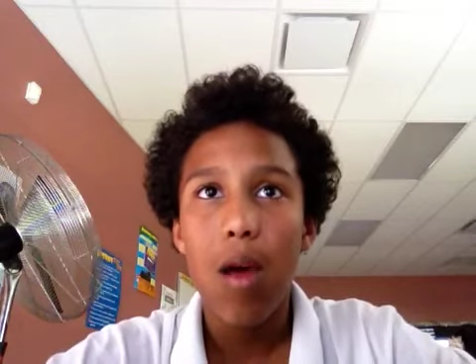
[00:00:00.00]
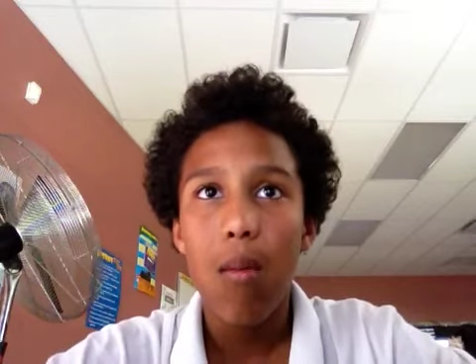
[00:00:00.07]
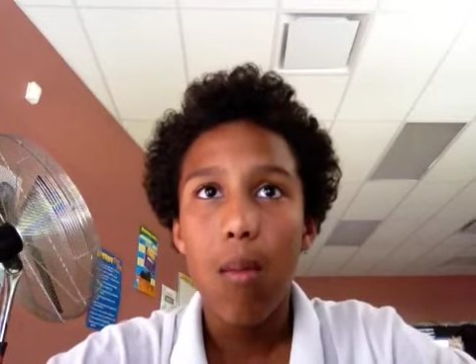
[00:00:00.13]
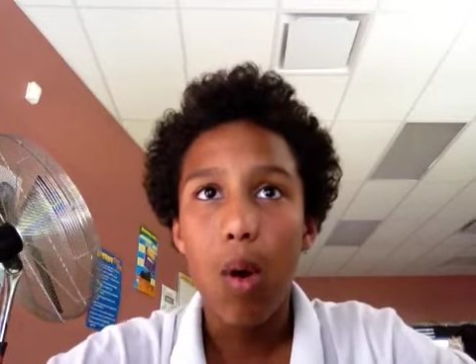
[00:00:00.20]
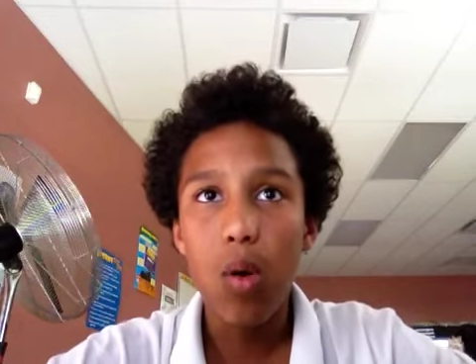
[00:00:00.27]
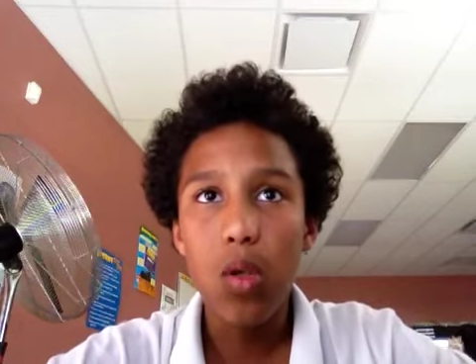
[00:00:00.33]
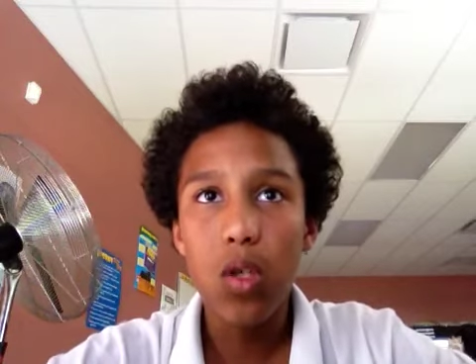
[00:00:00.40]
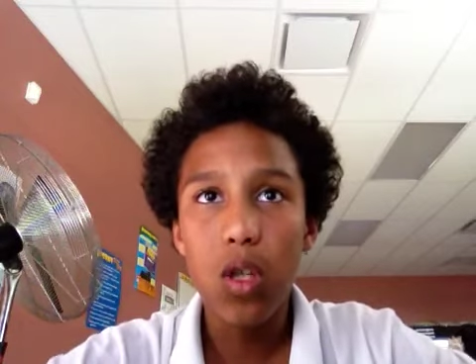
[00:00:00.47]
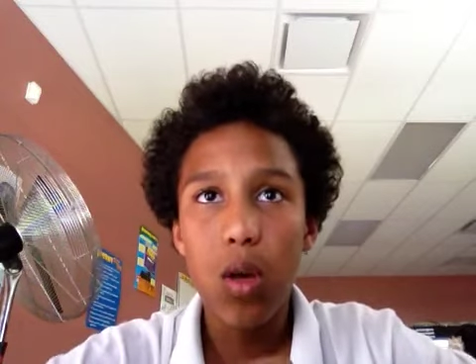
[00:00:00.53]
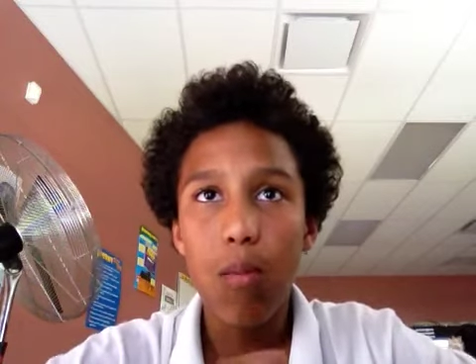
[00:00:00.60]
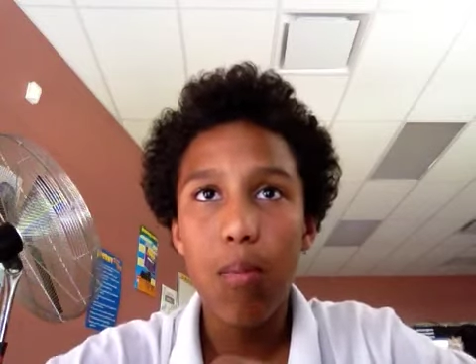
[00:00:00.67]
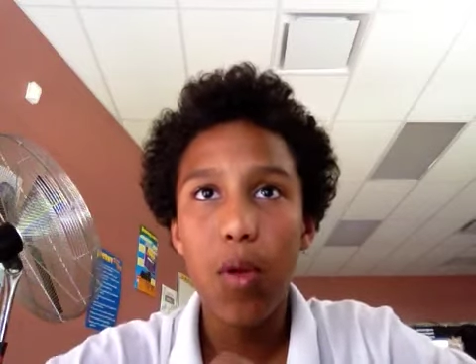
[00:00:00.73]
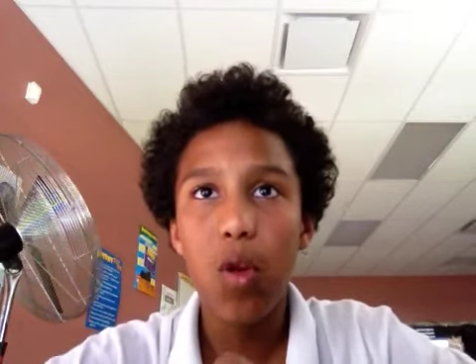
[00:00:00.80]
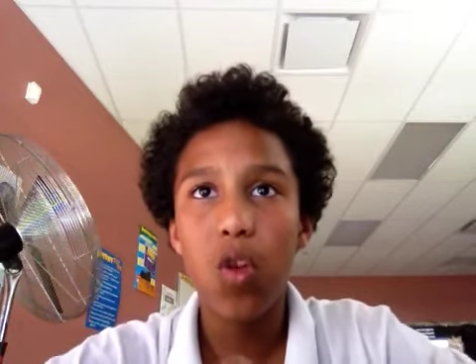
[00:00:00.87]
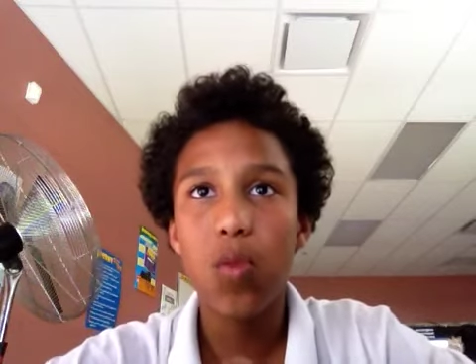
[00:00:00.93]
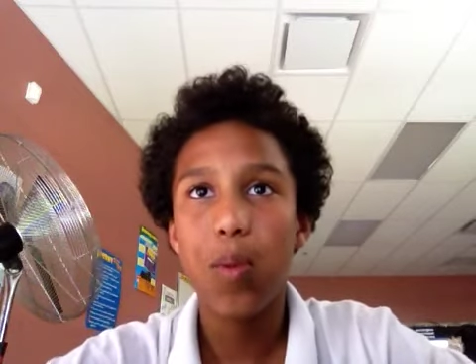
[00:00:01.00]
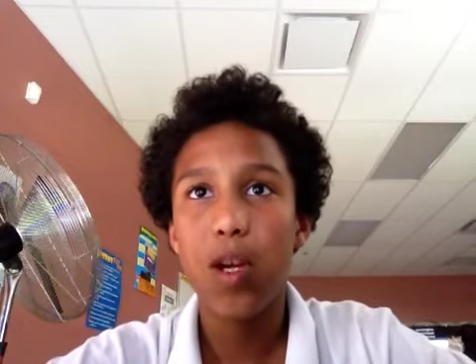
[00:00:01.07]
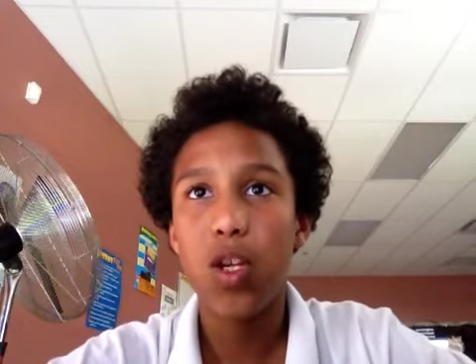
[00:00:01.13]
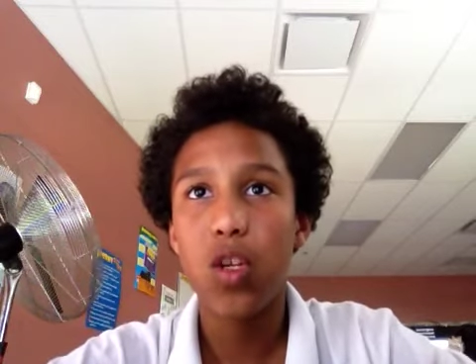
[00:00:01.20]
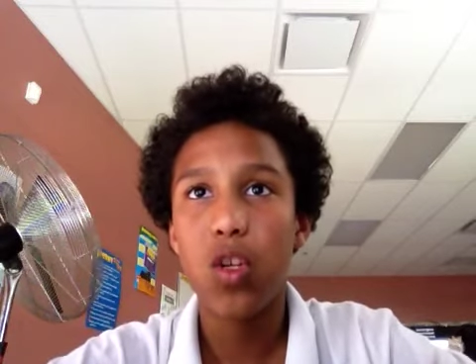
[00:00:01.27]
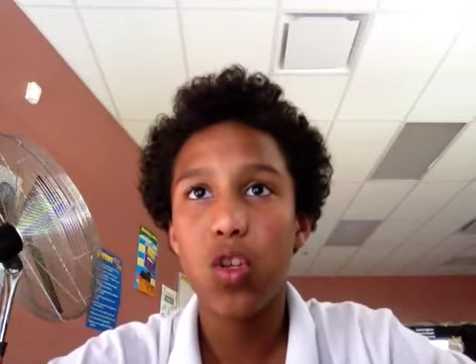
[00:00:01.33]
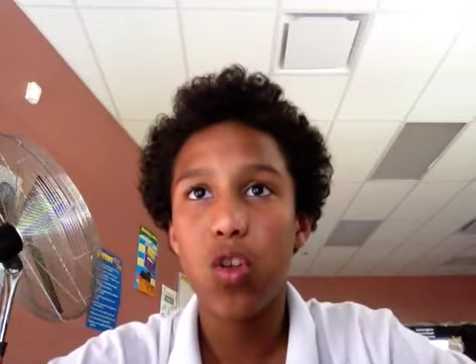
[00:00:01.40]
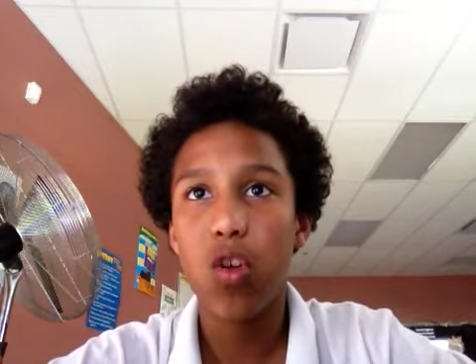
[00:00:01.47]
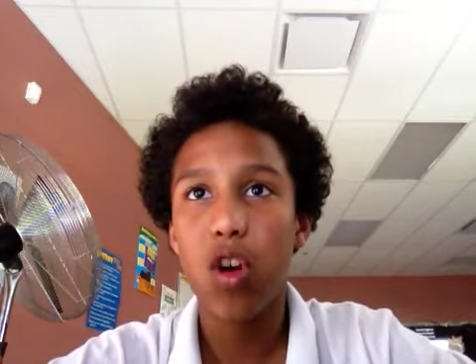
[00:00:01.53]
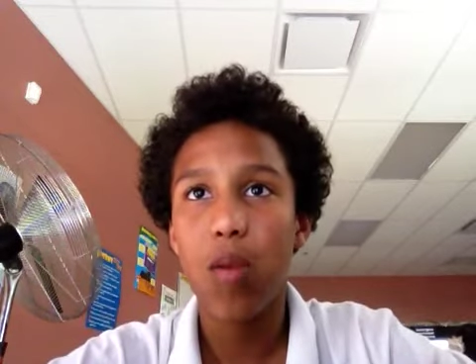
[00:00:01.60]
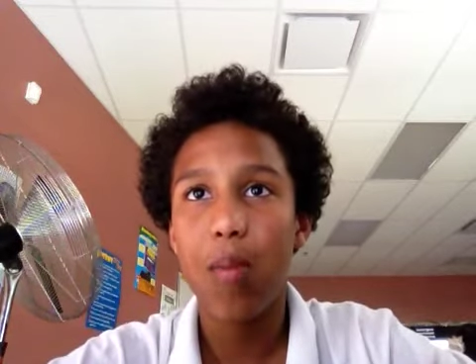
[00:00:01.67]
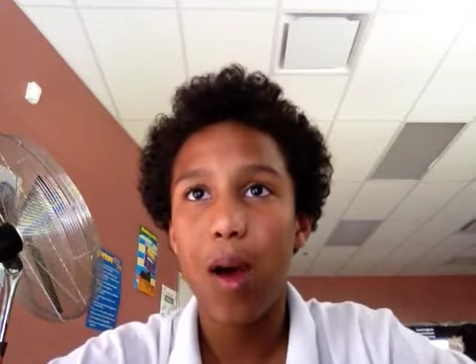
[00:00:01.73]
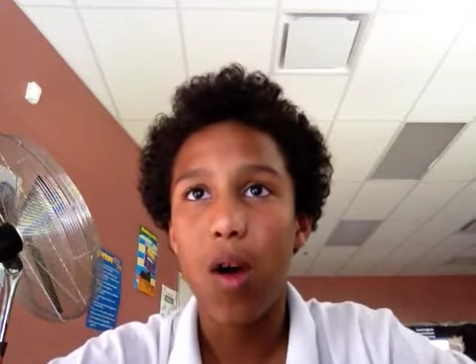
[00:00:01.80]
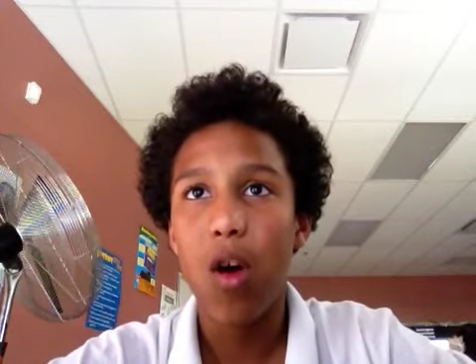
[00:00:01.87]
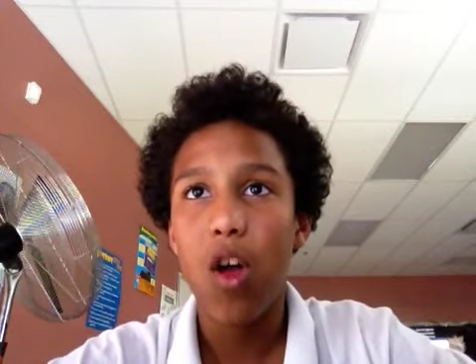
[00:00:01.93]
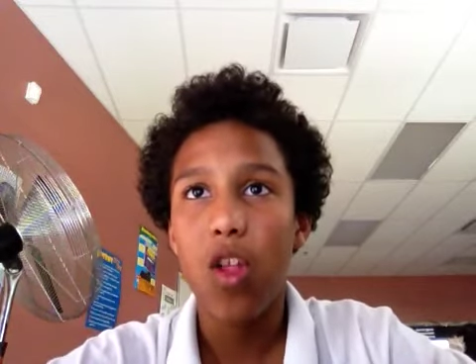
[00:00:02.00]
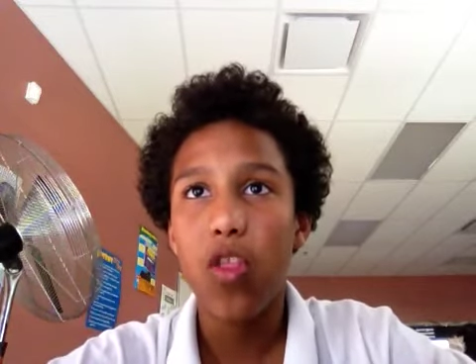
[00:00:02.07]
Most computer specialists earn about